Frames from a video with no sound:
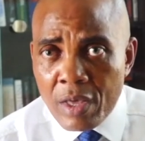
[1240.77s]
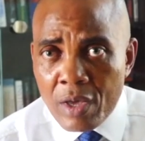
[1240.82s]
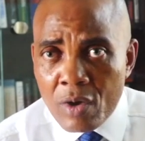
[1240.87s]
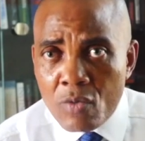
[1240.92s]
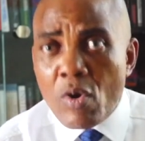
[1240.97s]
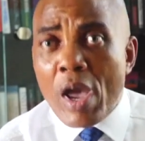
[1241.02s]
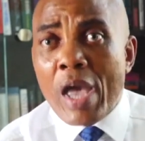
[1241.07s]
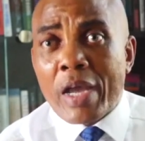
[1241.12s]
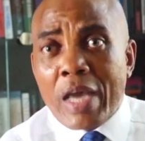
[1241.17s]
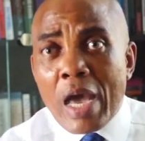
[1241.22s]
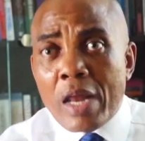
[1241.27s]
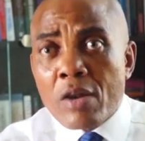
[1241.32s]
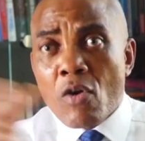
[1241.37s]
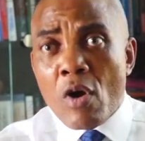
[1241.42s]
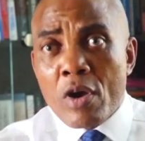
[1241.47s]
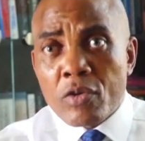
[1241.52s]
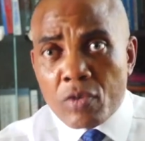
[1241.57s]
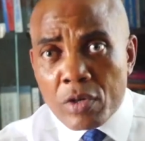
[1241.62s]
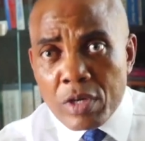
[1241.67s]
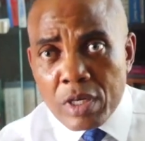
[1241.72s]
We're again
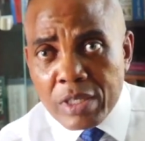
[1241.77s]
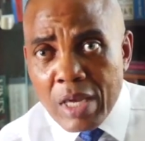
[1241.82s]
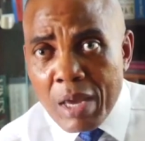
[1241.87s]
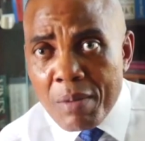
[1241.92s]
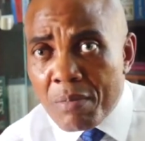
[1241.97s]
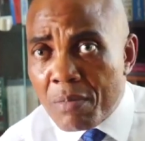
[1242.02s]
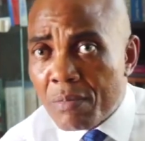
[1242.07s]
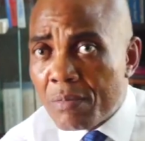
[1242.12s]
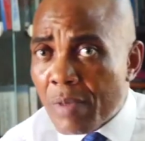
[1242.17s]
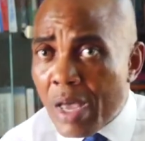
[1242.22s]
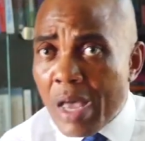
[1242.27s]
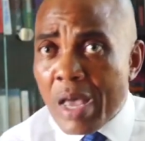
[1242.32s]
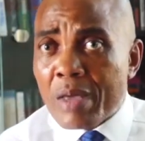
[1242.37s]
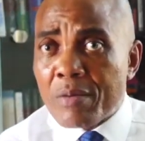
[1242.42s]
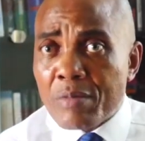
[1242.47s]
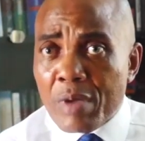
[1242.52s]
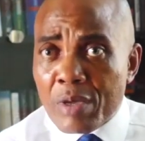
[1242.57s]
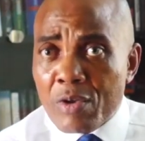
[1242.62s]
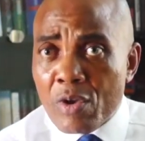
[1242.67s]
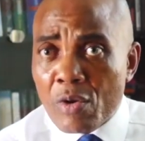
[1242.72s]
going to the same
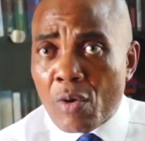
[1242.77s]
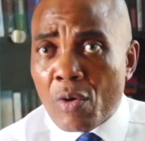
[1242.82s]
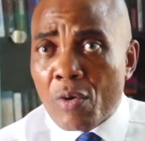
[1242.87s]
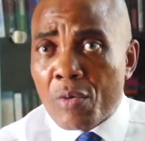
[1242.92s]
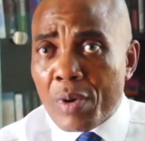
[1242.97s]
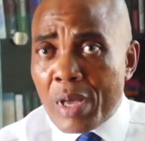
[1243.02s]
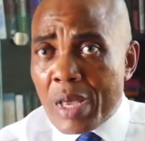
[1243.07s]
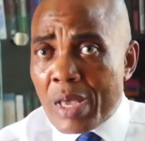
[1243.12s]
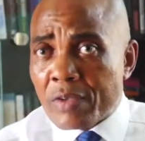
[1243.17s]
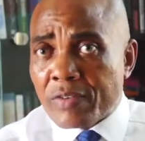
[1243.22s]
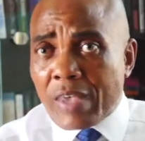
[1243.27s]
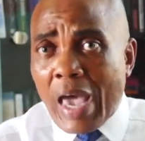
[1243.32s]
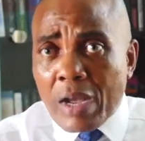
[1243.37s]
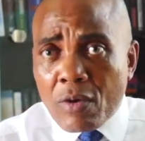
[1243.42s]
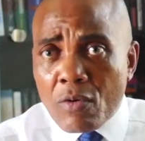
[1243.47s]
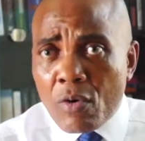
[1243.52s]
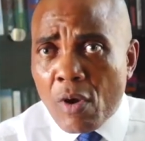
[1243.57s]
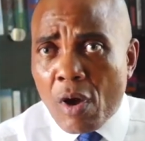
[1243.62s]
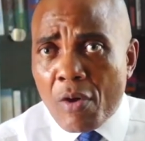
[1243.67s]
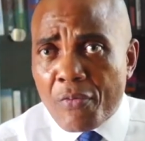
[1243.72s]

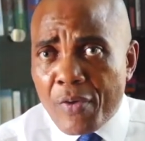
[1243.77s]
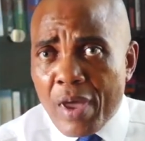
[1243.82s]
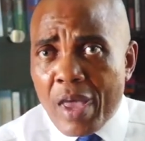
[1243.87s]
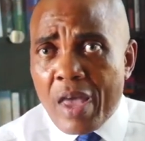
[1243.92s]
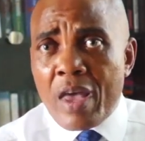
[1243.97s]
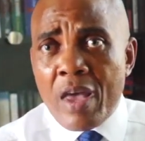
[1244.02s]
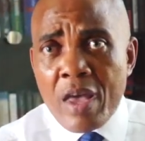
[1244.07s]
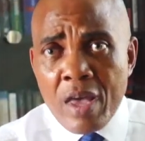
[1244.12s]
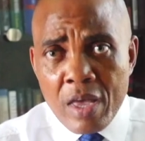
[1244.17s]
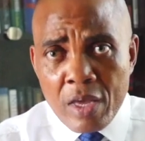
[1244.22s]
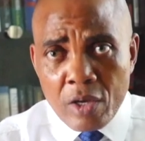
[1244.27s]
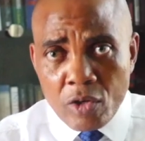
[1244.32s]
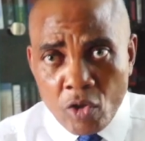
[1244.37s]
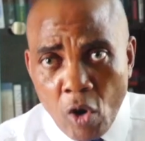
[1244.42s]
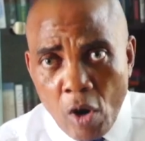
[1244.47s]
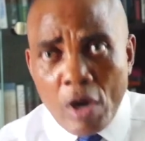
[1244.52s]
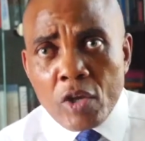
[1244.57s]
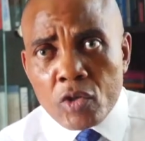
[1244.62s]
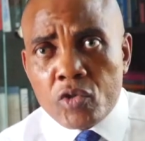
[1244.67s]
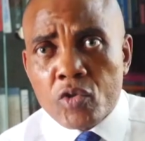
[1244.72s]
cycle of
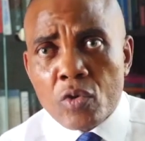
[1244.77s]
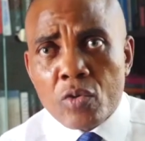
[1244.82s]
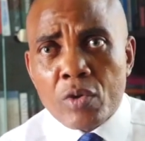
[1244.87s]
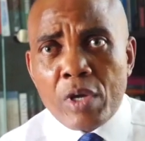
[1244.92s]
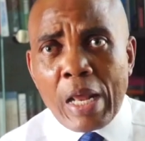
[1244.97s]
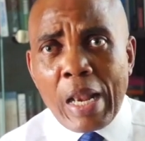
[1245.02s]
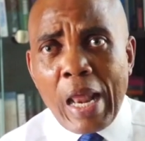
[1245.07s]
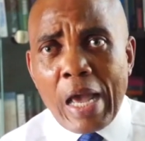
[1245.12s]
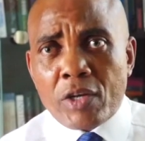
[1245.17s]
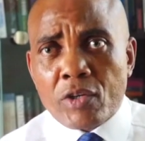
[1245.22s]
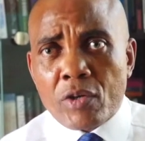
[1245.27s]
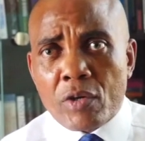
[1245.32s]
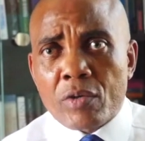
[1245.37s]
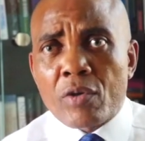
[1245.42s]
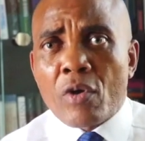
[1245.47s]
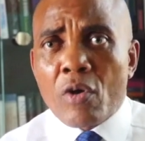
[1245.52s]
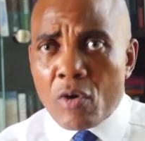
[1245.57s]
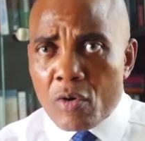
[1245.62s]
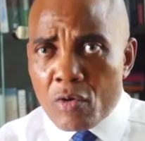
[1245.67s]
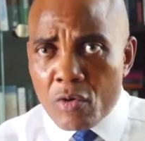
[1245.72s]
going to
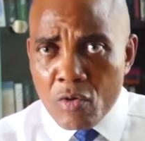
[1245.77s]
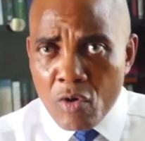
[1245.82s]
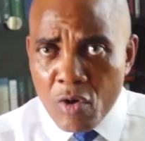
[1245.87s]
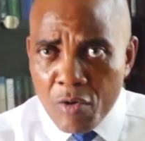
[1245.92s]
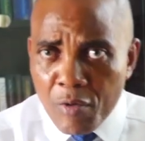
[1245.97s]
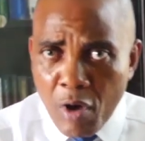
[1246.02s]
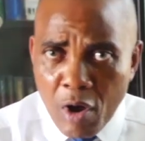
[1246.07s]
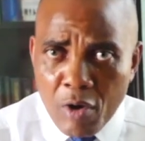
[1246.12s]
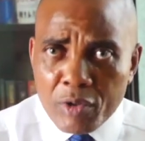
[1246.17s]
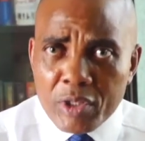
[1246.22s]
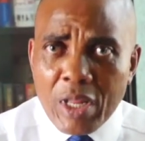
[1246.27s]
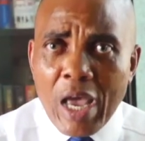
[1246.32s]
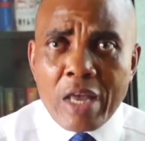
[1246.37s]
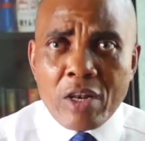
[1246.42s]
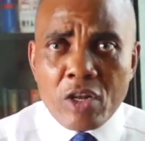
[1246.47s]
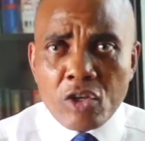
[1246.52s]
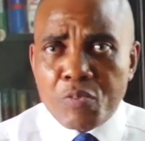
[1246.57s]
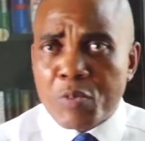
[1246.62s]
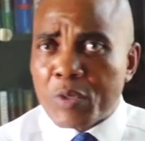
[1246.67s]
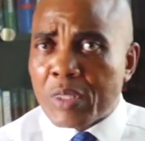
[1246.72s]
election under a
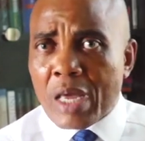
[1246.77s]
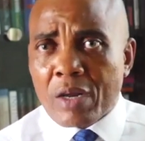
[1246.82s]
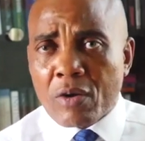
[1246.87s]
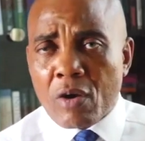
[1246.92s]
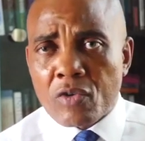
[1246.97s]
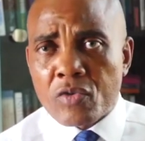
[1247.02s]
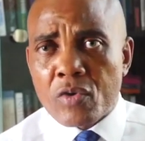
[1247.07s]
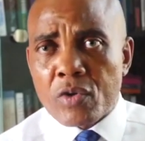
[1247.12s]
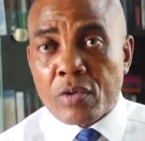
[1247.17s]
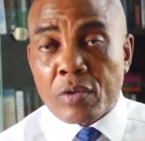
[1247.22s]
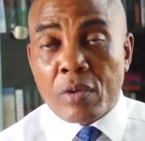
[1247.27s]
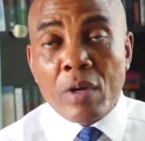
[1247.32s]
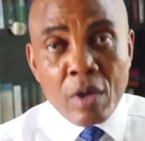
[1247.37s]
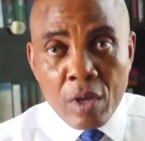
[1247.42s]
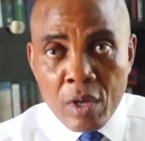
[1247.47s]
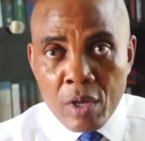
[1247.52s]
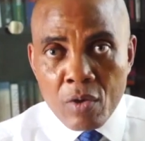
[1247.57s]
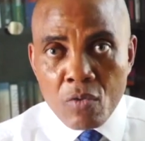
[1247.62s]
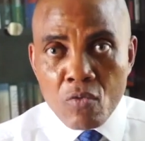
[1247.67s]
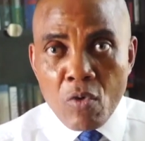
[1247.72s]
disputed constitution.
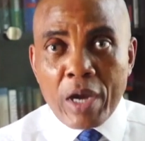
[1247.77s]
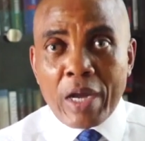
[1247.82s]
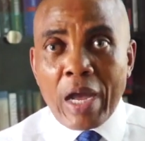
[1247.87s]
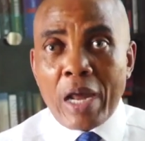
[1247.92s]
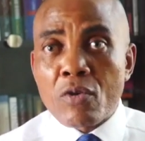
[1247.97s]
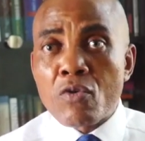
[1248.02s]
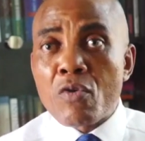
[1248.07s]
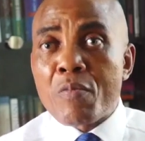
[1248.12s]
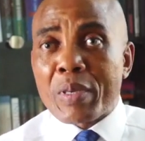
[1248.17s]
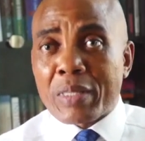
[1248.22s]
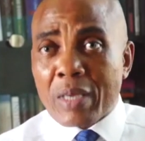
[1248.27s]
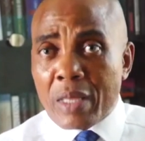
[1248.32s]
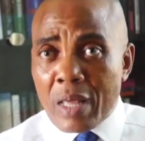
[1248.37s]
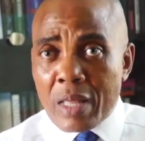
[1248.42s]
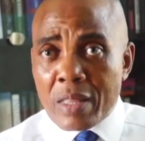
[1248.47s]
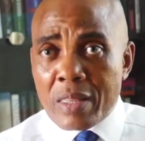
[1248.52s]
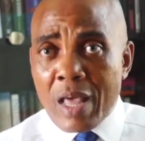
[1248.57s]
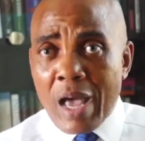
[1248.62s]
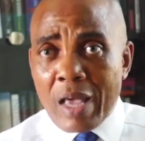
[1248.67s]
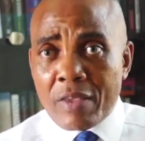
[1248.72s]
We can do better
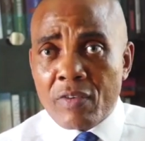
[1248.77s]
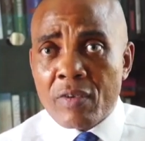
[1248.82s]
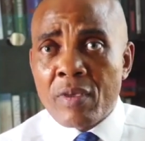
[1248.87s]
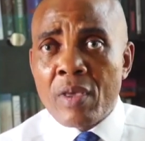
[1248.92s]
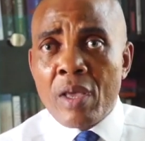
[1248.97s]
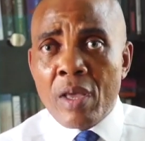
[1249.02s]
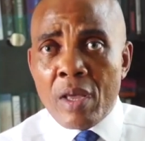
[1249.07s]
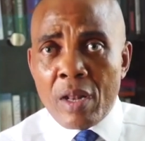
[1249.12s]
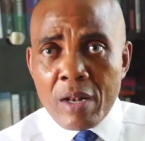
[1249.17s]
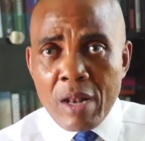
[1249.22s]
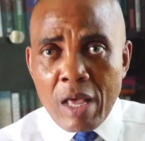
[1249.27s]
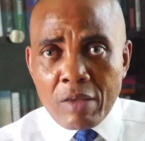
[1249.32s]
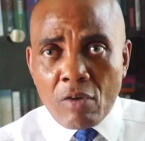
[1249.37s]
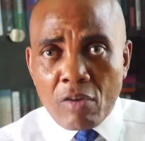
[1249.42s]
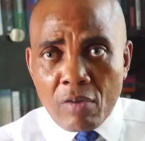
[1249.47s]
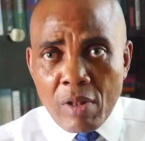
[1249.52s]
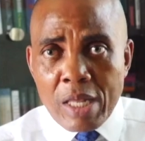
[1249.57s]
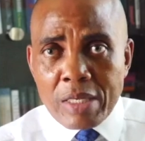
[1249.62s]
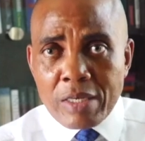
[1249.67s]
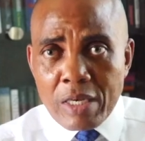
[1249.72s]
than that. Let
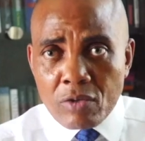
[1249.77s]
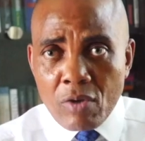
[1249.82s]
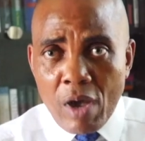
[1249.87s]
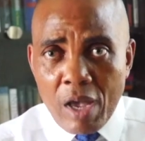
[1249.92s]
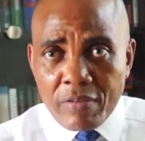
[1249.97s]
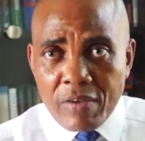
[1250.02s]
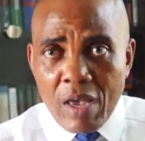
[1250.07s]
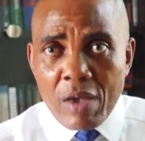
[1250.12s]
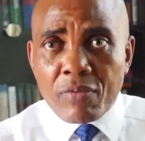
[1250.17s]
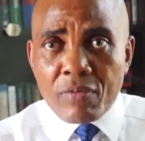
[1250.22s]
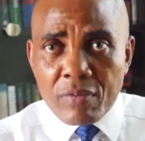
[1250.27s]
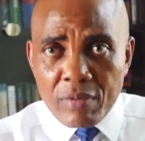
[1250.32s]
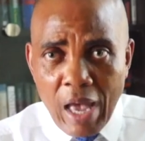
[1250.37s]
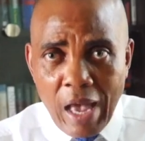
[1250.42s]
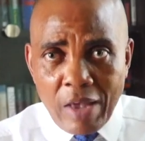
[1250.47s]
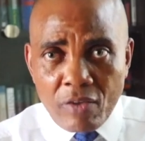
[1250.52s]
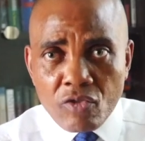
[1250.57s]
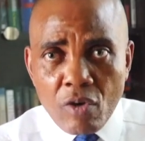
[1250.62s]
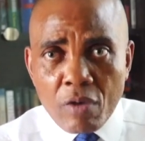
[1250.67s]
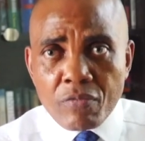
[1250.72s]
us listen to ourselves
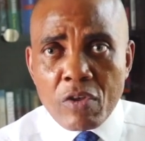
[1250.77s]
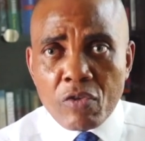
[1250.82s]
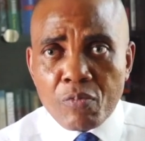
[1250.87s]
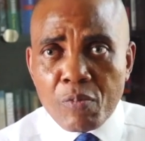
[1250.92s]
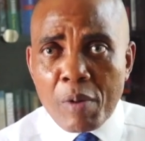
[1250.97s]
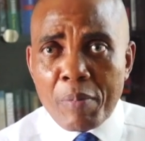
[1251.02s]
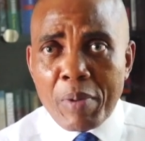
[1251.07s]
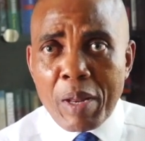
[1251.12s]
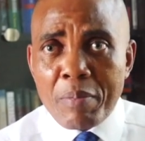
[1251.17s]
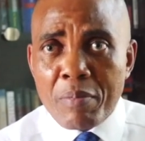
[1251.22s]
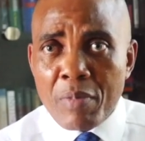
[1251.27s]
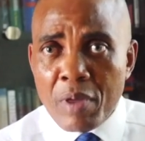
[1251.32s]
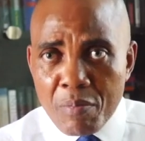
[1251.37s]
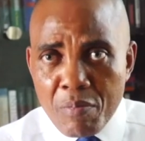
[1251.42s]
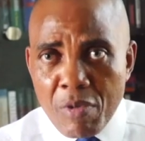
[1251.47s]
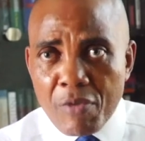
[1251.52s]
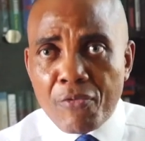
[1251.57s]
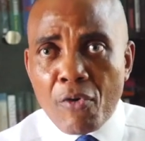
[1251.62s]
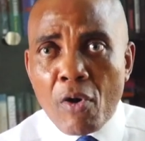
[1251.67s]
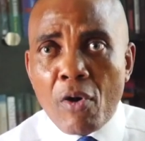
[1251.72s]
and solve this problem
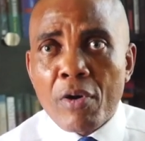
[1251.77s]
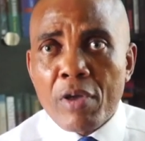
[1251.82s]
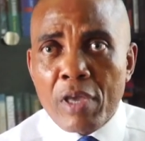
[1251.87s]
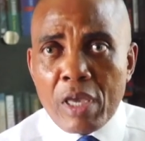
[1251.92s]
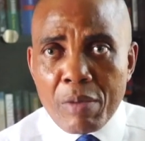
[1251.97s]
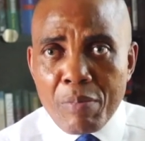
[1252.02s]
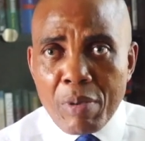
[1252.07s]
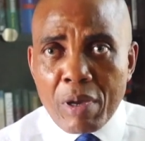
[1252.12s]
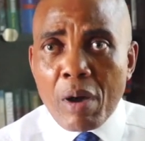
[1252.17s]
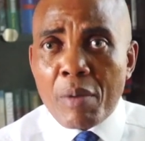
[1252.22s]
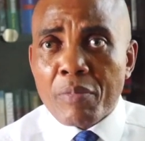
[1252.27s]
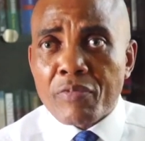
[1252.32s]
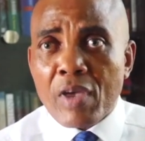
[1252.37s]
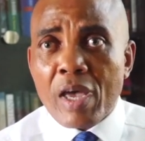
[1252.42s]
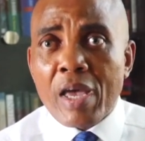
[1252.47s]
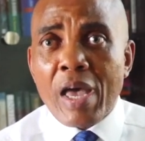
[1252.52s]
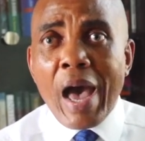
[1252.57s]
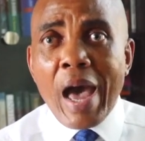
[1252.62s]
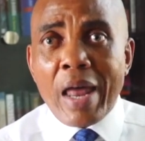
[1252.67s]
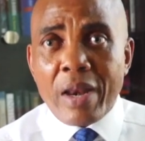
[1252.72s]
before it becomes
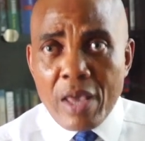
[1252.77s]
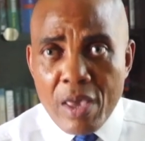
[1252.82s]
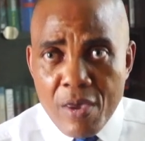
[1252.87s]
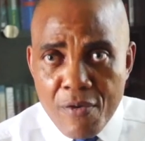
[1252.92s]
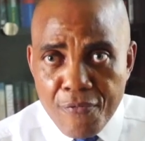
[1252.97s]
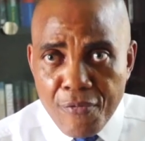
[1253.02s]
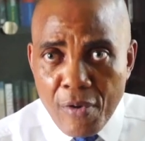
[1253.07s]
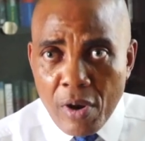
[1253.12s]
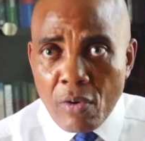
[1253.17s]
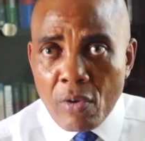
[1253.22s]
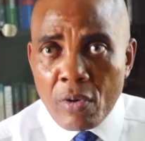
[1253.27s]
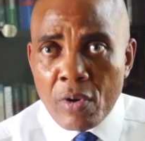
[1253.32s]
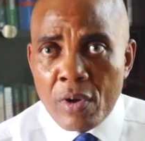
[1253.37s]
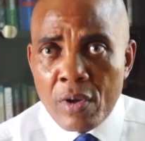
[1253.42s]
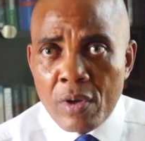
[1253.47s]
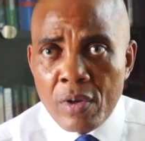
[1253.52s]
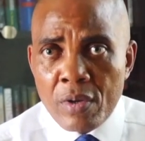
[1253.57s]
an inferno.